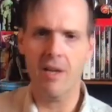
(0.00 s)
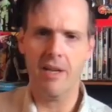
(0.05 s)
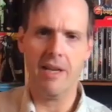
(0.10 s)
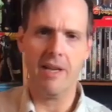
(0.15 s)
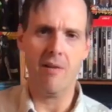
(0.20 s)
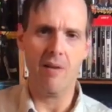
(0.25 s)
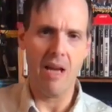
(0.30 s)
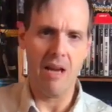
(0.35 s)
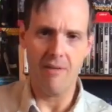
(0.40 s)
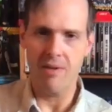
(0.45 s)
I
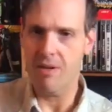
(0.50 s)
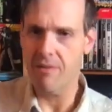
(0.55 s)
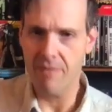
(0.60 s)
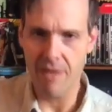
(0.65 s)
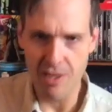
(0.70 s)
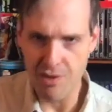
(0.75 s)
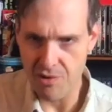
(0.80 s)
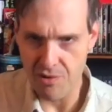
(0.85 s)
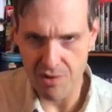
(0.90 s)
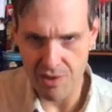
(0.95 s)
don't have an
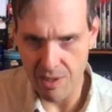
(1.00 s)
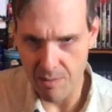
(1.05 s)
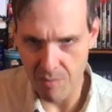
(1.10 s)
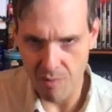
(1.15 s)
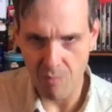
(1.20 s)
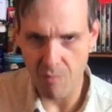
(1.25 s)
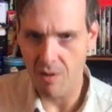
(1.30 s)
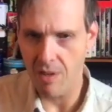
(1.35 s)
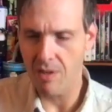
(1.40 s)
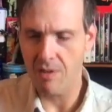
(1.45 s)
Avengers
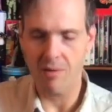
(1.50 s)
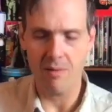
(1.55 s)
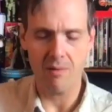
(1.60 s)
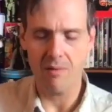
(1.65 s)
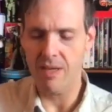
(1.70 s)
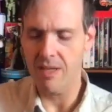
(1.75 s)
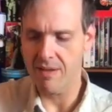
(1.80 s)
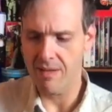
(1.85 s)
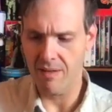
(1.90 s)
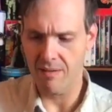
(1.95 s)
#1 or
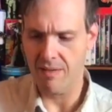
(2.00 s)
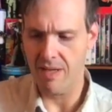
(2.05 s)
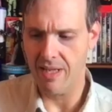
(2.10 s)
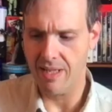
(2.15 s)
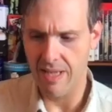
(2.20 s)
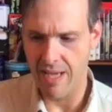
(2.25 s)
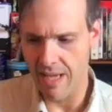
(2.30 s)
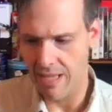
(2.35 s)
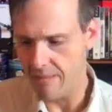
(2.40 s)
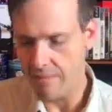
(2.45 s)
anything like
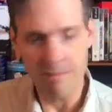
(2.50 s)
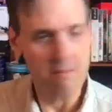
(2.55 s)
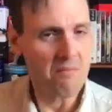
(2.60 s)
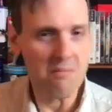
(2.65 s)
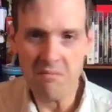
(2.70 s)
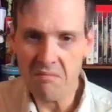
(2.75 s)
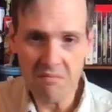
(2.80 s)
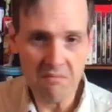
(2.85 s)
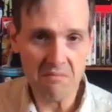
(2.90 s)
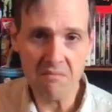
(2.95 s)
that,
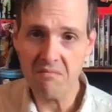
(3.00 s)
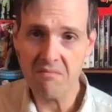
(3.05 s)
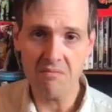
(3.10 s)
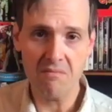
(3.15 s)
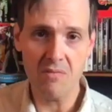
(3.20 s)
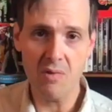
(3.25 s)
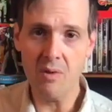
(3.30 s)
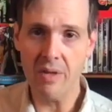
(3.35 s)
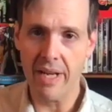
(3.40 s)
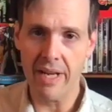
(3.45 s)

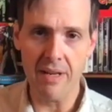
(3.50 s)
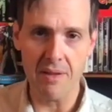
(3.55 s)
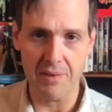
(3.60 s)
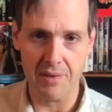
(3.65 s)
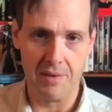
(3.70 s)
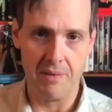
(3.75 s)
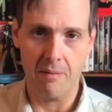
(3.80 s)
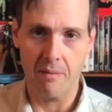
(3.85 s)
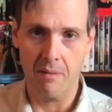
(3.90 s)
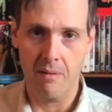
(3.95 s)
who cares?